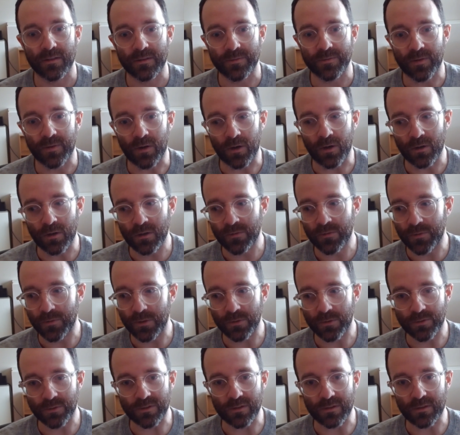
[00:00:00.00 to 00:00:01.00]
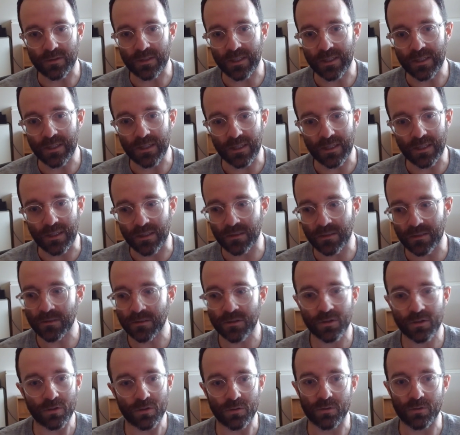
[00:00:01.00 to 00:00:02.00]
all of those lead
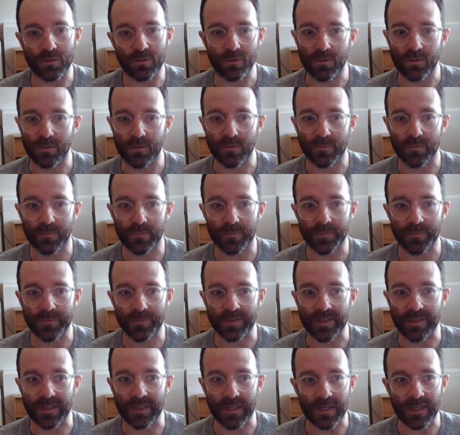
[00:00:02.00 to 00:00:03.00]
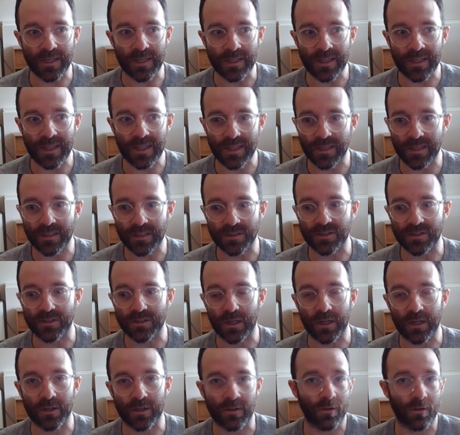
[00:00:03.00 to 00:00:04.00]
into getting things
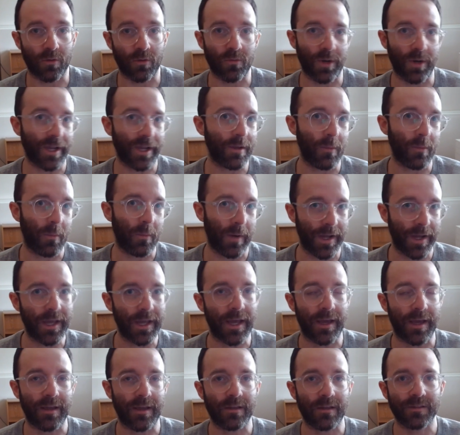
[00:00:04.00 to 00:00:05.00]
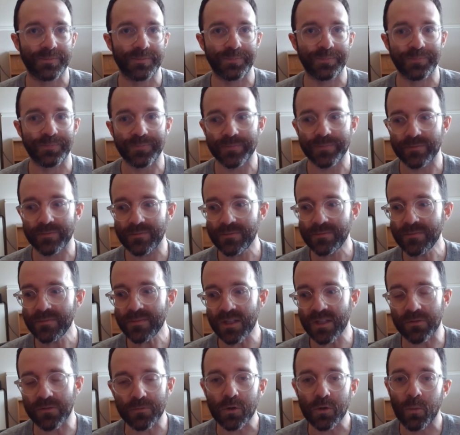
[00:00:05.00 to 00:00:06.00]
done the right way.
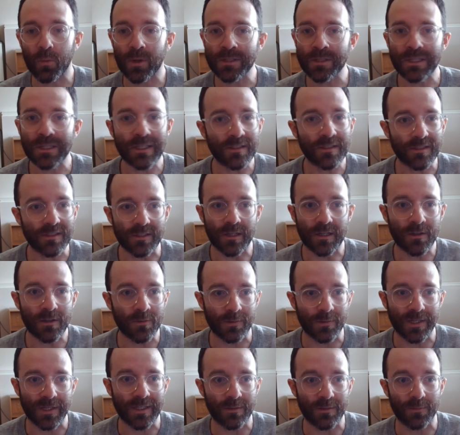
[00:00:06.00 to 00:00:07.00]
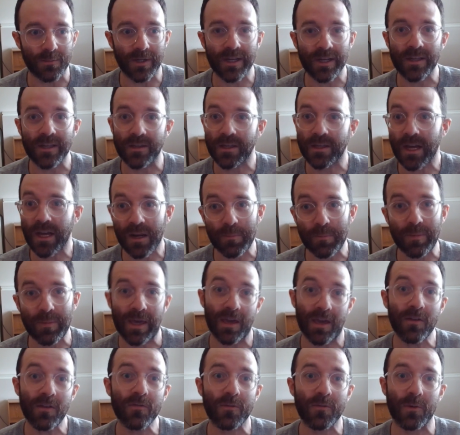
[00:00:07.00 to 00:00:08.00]
If you want things done the right way, you got to
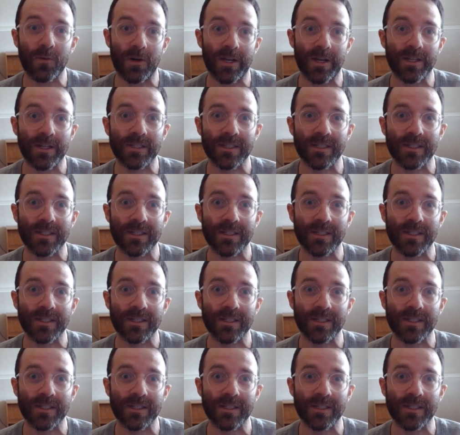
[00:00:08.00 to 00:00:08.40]
pay for it.